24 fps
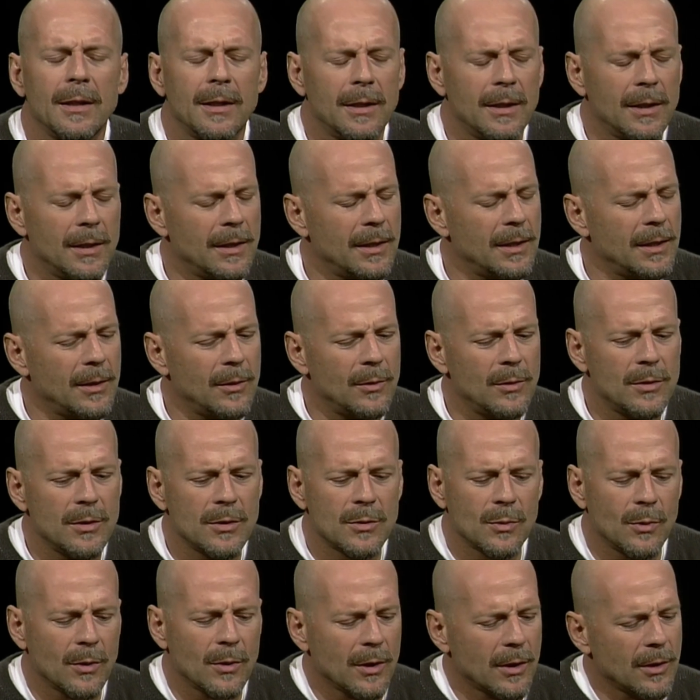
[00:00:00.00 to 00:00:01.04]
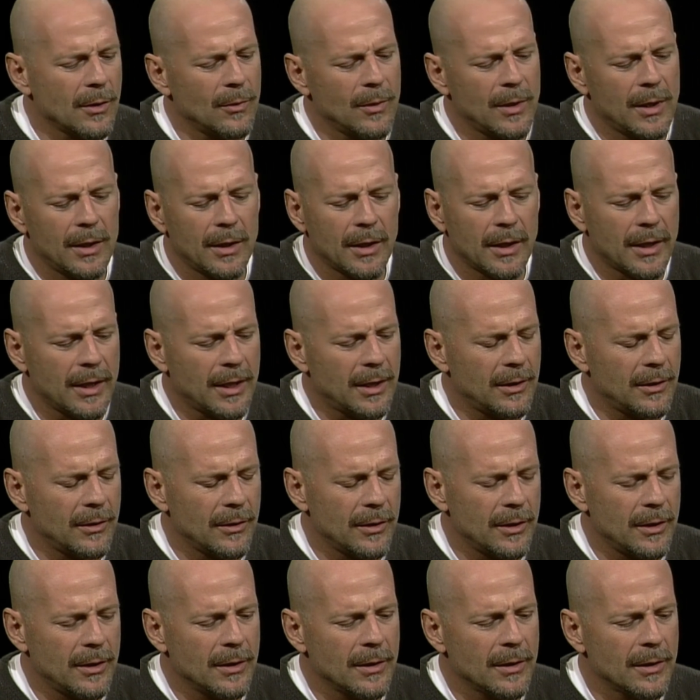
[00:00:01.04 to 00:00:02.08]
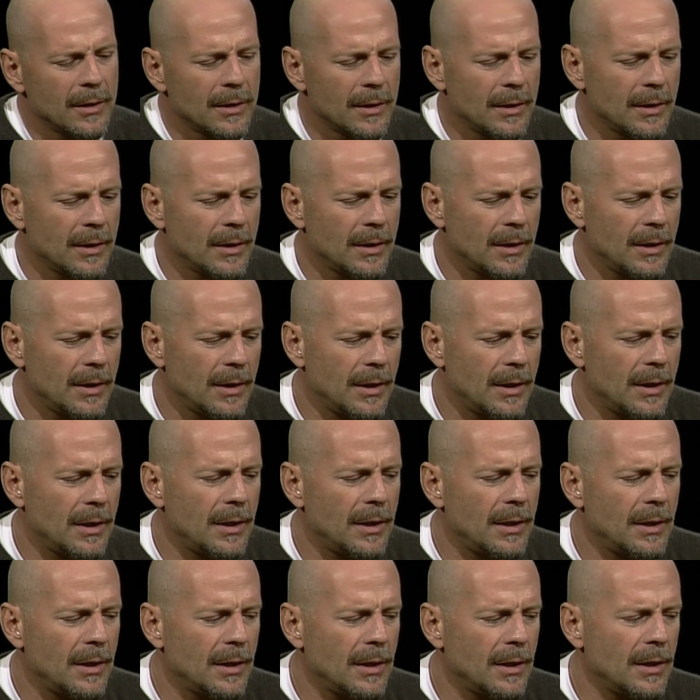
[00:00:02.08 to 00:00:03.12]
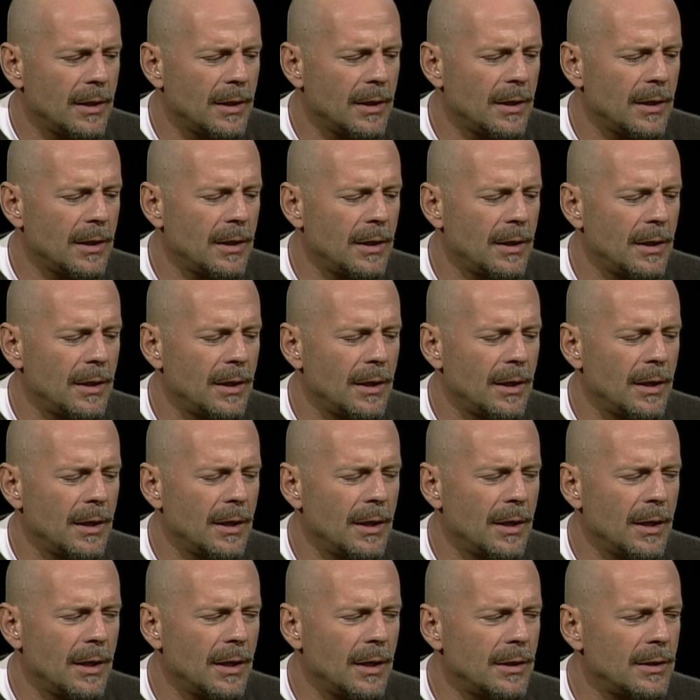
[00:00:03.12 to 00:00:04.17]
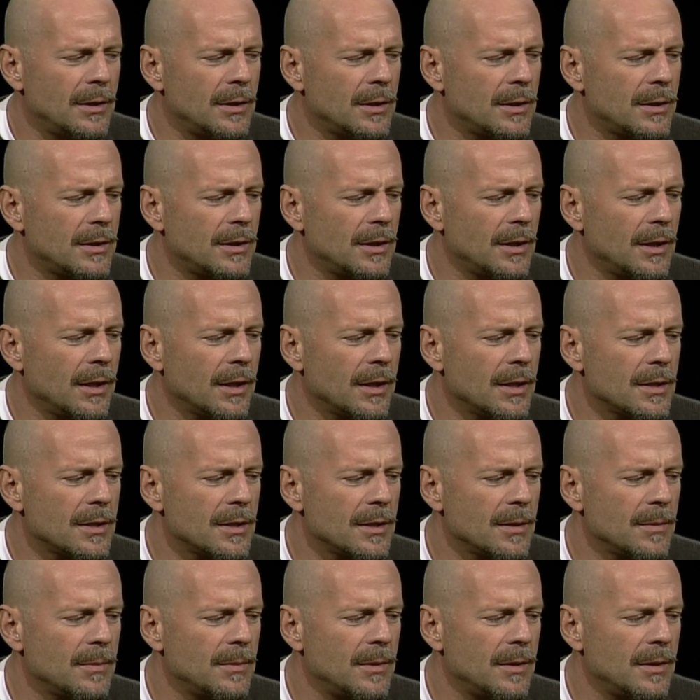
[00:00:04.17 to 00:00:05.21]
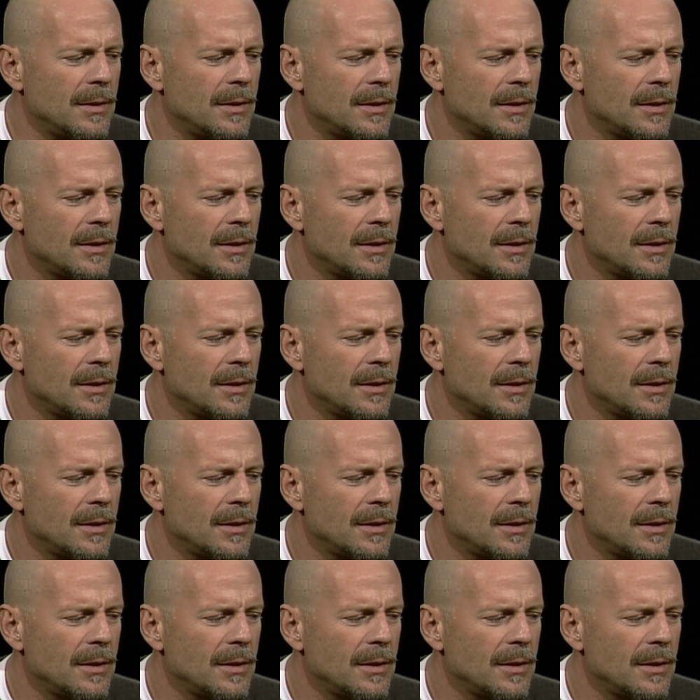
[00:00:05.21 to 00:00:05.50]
Yeah, I would just work around the calendar year. Yeah. And uh, I just, I guess I'm